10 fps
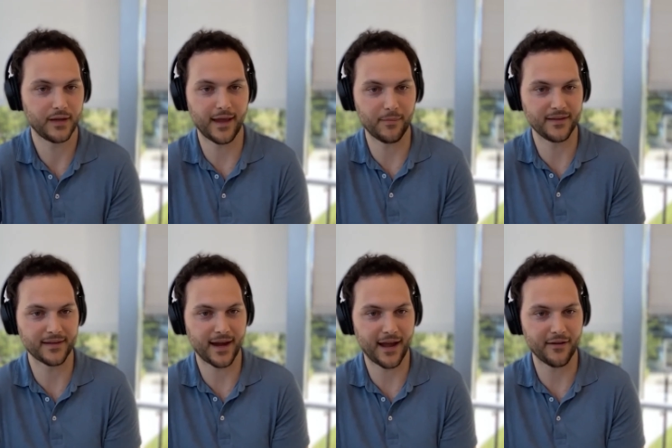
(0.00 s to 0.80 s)
That means
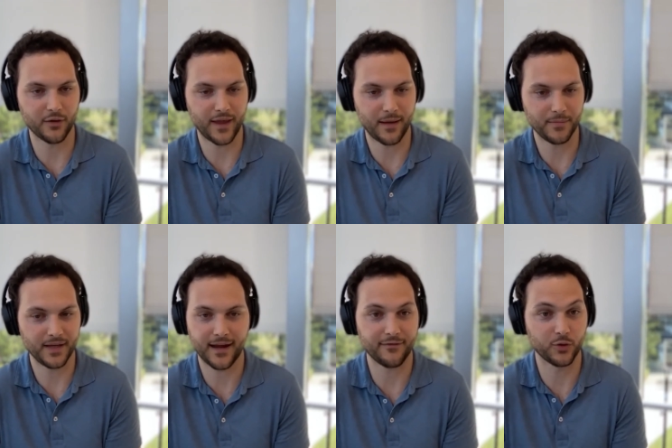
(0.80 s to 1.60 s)
I have that means
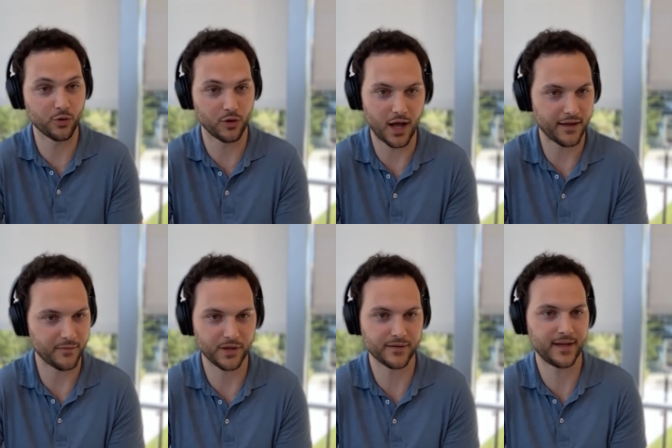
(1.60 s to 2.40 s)
I have Google Auth
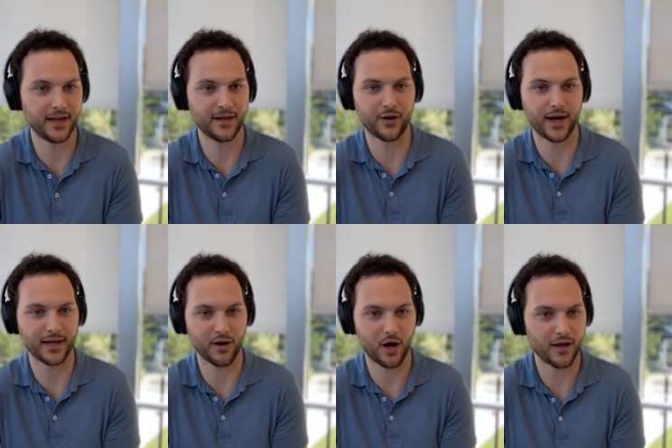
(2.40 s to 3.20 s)
built in, or I
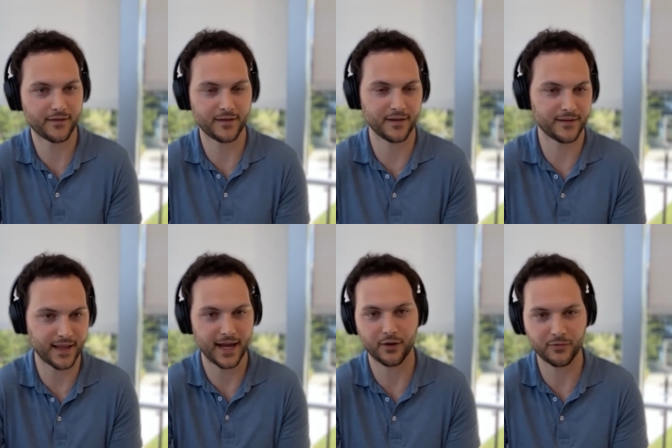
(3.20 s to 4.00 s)
can auth to
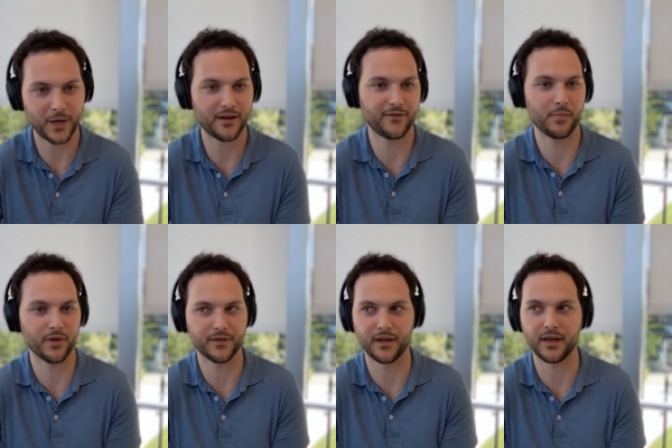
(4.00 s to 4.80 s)
Slack or Spotify
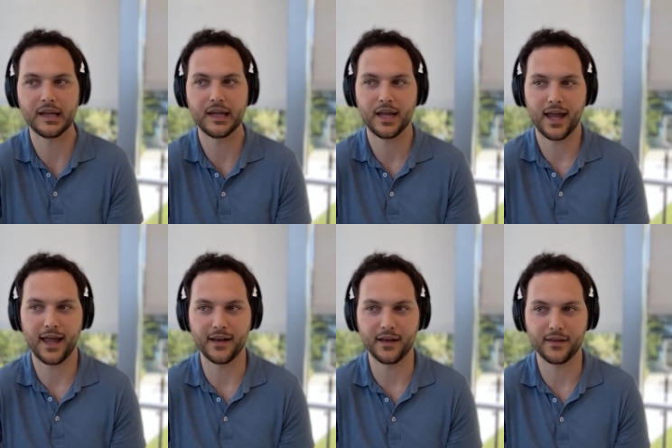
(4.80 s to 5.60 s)
built in.
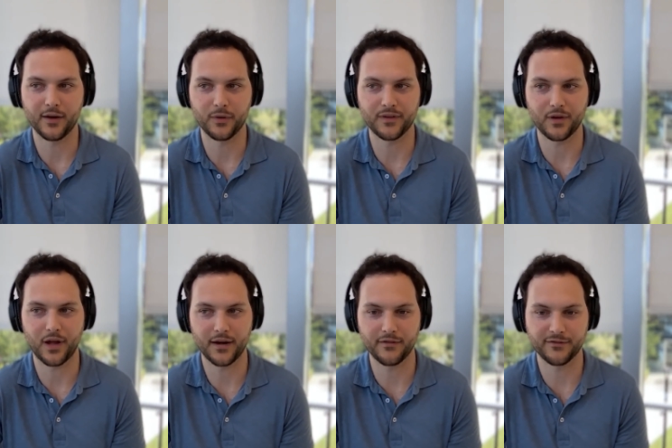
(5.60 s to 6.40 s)
And there was a
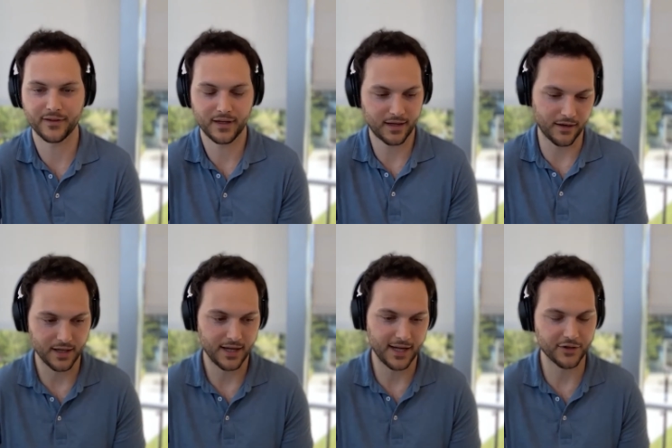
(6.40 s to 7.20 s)
lot of kind of
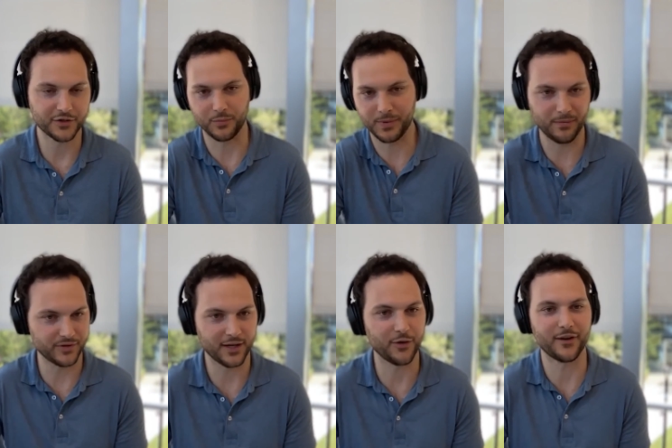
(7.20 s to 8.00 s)
initial people
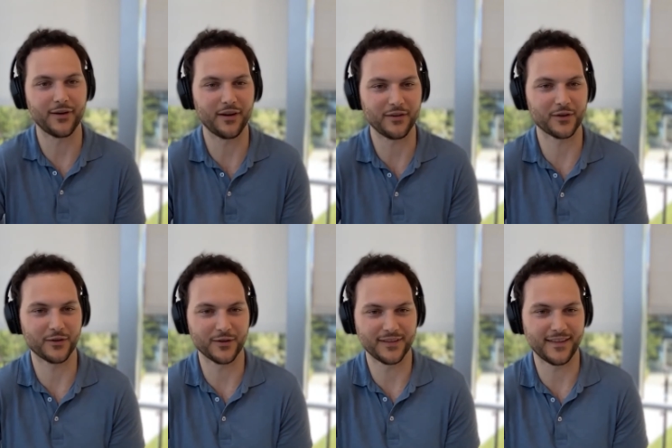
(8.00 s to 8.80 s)
just going around in
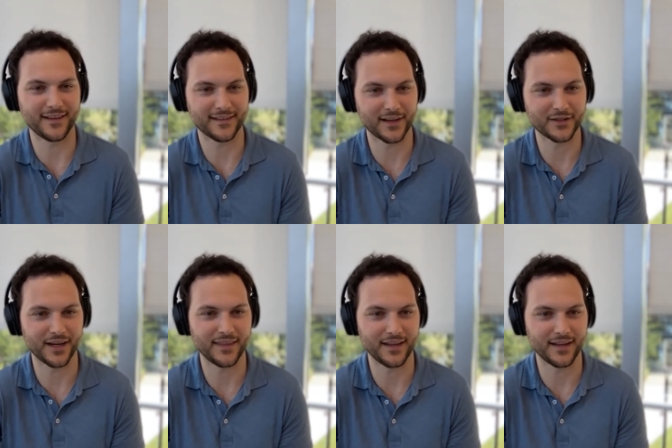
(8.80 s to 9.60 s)
circles in the discussion, I
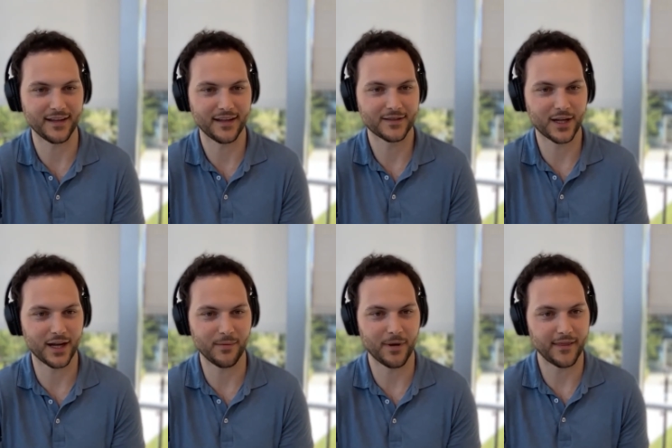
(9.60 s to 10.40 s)
think,
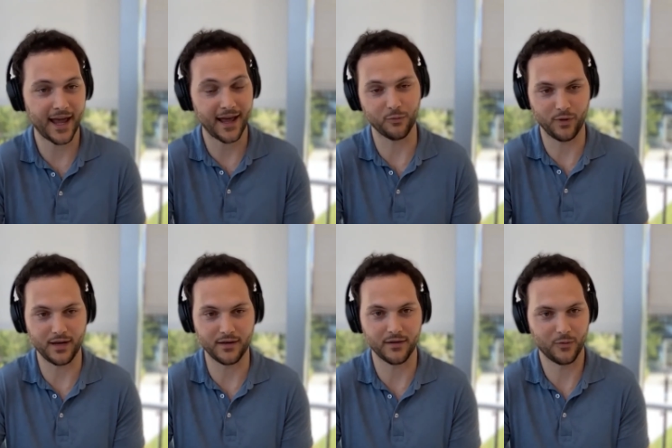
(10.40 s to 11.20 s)
talking about that
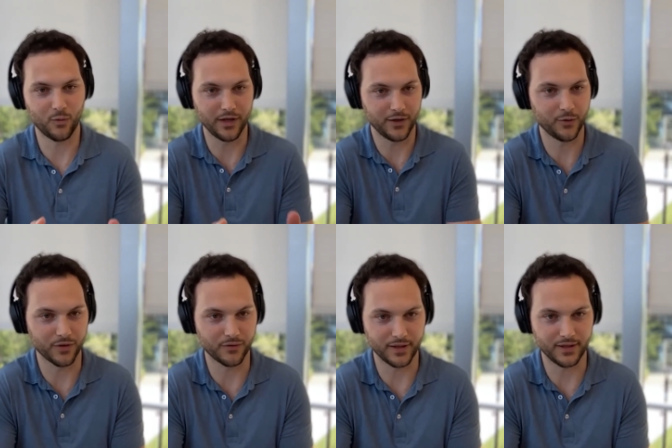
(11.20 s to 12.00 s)
when what you were
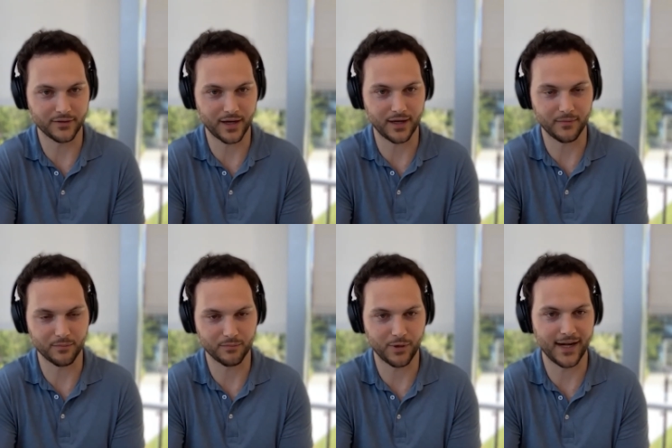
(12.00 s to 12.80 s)
really trying to
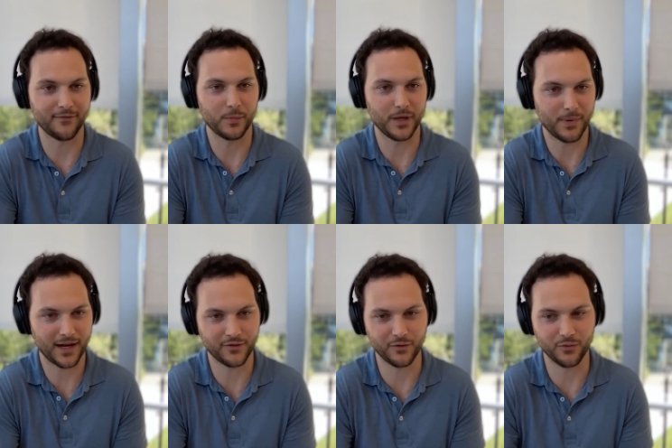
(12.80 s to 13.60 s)
bring everybody
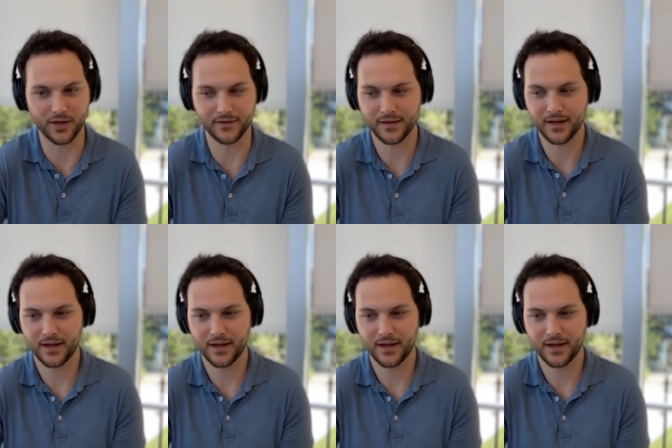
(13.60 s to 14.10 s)
back to was